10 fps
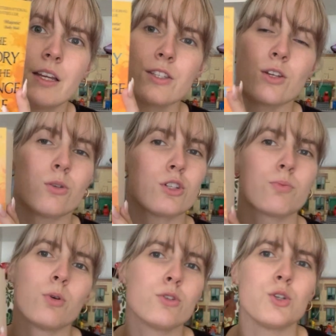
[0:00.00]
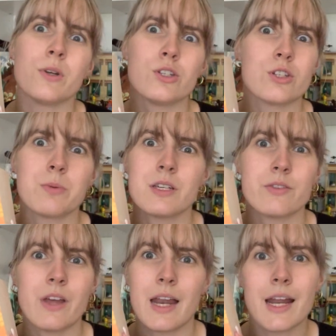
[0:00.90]
So it just pulls you in just because
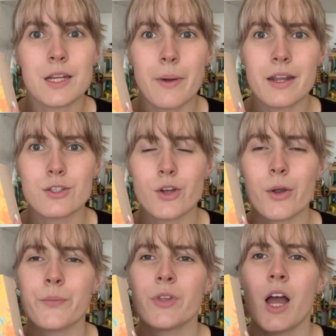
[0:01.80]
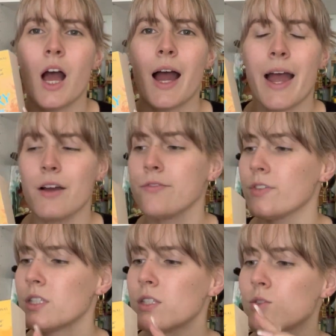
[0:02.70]
of that anyway. So I have
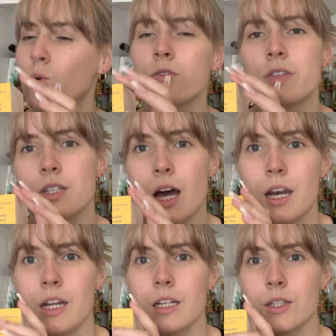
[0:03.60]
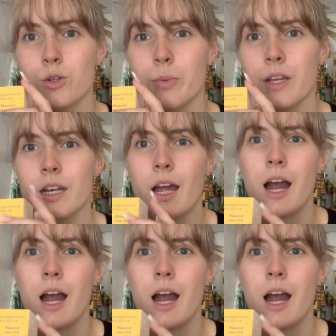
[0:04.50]
sort of started it a little bit,